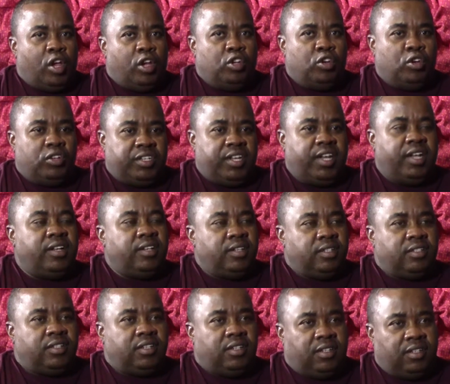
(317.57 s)
Your
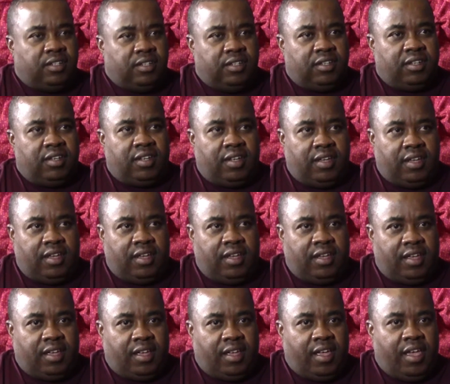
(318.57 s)
talent,
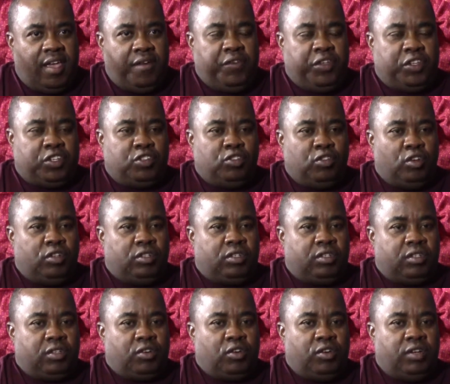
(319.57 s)
if it's not
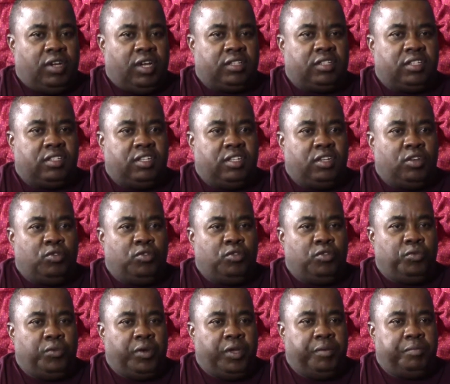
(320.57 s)
conducted in a
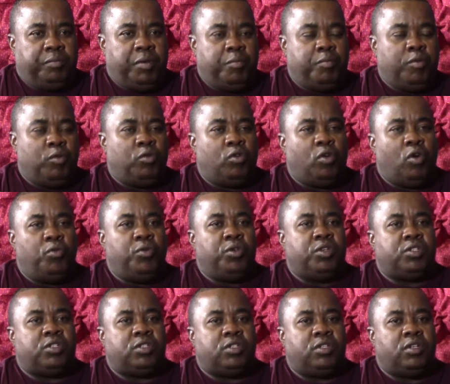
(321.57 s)
good way, people will
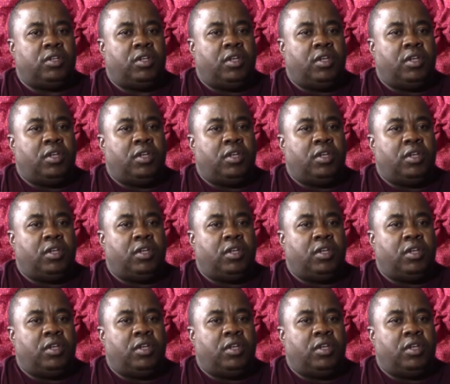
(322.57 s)
always,